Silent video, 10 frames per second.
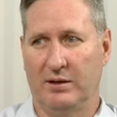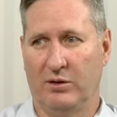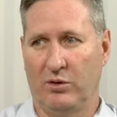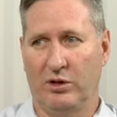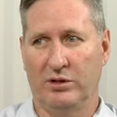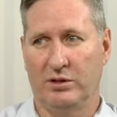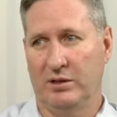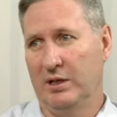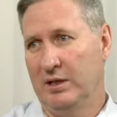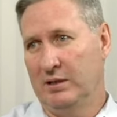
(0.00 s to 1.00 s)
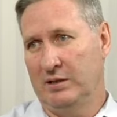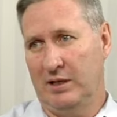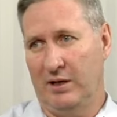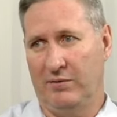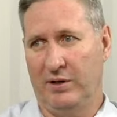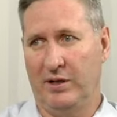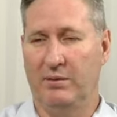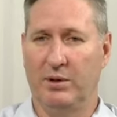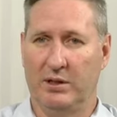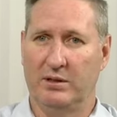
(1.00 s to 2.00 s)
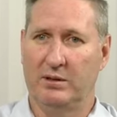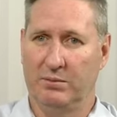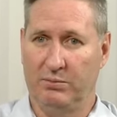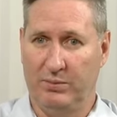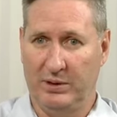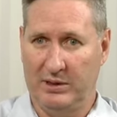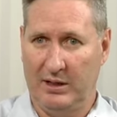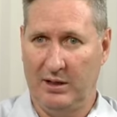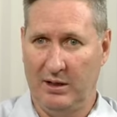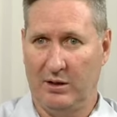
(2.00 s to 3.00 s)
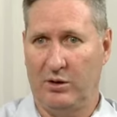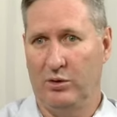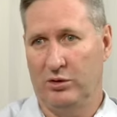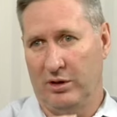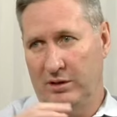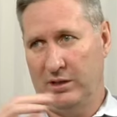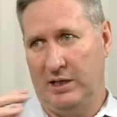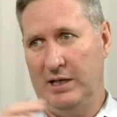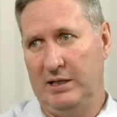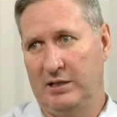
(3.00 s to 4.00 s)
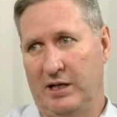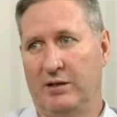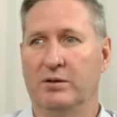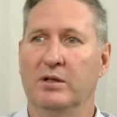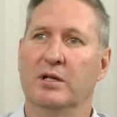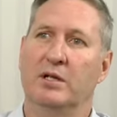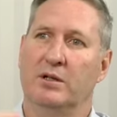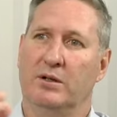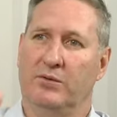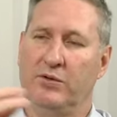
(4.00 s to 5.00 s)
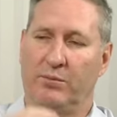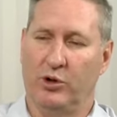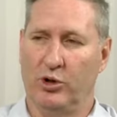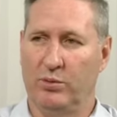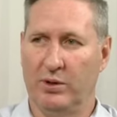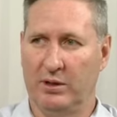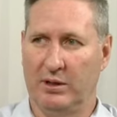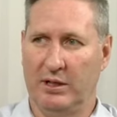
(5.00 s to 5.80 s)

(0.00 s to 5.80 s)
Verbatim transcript: across South Africa, but particularly acute on this key channel from Durban